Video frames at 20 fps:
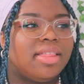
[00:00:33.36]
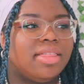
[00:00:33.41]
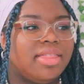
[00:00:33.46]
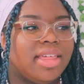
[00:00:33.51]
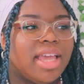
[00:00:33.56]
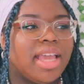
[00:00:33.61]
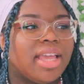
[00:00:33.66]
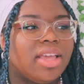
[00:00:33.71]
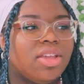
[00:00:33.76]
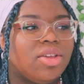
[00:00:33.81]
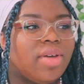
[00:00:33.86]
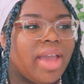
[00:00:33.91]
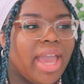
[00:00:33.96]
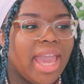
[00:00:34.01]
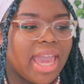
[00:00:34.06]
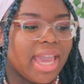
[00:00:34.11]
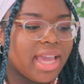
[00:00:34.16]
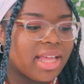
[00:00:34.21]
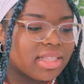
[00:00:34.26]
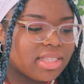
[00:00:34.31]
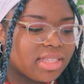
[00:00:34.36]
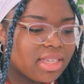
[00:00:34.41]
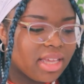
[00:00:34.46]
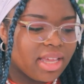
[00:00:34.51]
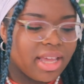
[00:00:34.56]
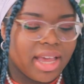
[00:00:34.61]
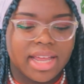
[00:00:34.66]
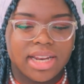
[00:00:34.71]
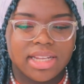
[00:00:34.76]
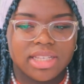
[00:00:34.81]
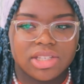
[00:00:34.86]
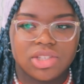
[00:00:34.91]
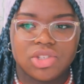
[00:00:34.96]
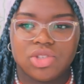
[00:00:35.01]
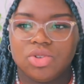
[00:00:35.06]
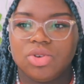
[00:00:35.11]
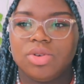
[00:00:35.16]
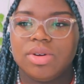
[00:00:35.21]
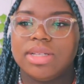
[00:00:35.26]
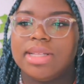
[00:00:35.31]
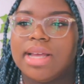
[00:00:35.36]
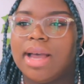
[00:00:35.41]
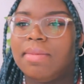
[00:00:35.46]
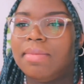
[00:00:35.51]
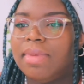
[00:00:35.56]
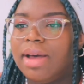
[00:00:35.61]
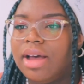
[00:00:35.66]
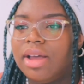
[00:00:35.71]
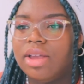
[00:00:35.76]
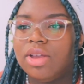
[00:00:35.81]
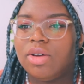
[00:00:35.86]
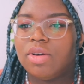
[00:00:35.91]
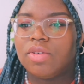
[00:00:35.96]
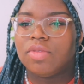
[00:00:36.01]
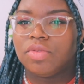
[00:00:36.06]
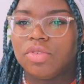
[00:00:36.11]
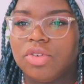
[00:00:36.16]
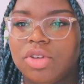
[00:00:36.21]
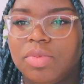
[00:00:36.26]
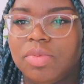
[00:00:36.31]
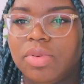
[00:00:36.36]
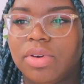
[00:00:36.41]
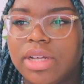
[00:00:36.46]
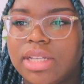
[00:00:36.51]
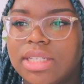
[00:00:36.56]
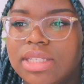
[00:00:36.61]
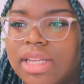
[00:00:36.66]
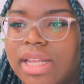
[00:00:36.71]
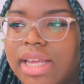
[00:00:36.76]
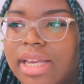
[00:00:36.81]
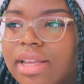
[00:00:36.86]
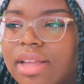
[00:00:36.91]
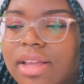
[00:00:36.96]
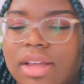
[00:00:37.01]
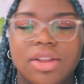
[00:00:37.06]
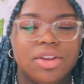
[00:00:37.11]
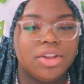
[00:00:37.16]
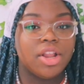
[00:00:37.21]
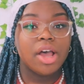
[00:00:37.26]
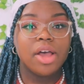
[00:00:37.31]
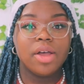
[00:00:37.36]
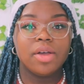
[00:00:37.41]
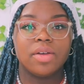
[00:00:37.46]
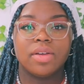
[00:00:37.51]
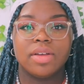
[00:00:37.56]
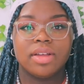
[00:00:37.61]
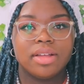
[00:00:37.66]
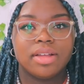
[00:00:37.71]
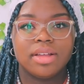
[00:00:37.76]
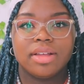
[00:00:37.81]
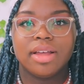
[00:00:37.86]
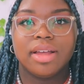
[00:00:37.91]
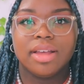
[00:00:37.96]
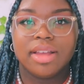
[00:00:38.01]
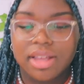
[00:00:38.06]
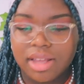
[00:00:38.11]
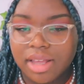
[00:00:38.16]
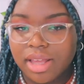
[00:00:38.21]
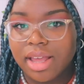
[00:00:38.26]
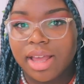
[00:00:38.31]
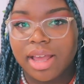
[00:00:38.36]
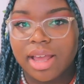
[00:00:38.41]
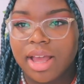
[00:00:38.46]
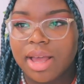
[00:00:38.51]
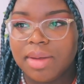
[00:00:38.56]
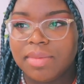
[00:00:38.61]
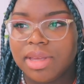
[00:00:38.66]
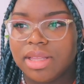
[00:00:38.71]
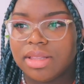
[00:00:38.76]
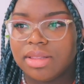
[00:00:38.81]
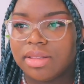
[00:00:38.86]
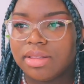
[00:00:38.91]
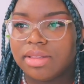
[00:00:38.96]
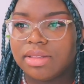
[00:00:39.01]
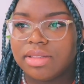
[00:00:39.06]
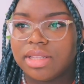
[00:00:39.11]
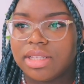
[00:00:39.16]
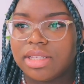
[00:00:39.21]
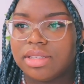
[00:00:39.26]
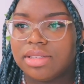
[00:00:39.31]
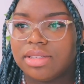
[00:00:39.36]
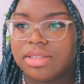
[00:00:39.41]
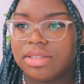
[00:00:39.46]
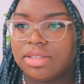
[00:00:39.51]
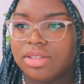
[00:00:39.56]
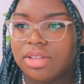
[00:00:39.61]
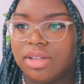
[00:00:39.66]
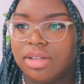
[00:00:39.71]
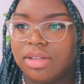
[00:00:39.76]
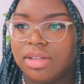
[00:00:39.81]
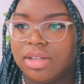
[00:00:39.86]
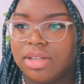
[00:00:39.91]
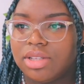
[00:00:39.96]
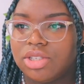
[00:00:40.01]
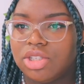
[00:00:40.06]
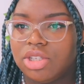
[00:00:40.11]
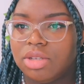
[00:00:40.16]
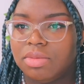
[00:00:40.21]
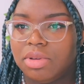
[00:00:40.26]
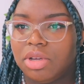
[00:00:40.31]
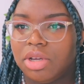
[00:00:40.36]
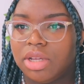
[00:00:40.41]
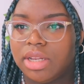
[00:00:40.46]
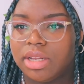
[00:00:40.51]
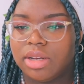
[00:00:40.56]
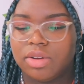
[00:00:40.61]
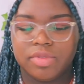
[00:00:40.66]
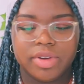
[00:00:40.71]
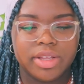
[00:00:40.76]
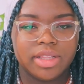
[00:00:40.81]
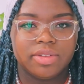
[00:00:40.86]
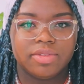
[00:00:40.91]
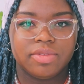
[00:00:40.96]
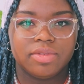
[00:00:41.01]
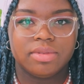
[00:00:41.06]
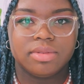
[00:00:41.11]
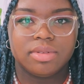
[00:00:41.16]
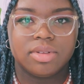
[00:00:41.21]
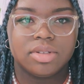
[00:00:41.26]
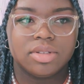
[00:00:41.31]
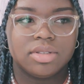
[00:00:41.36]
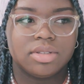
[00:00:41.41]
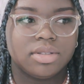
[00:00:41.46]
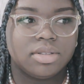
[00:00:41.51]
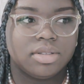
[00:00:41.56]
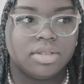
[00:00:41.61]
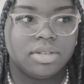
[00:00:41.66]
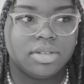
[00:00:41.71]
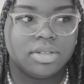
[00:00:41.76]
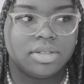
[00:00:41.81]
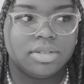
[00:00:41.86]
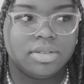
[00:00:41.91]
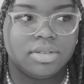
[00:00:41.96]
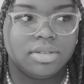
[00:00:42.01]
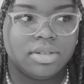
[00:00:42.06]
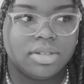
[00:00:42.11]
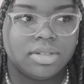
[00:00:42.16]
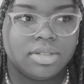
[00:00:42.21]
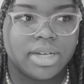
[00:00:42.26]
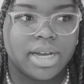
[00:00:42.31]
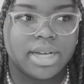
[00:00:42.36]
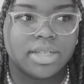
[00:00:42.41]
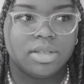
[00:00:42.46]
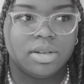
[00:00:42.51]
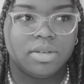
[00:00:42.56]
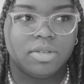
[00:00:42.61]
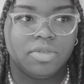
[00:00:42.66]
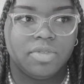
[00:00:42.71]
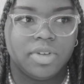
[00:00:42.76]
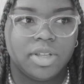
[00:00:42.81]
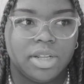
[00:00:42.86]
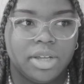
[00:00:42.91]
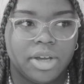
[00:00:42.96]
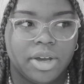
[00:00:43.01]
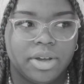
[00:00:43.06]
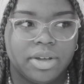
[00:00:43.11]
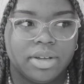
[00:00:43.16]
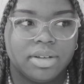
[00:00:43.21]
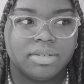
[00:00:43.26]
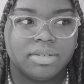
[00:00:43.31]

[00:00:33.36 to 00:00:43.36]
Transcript: thing you ate and it's a story time about how you got food poisoning? No. I mean, this is assuming you didn't read the, the, the, the title of the video.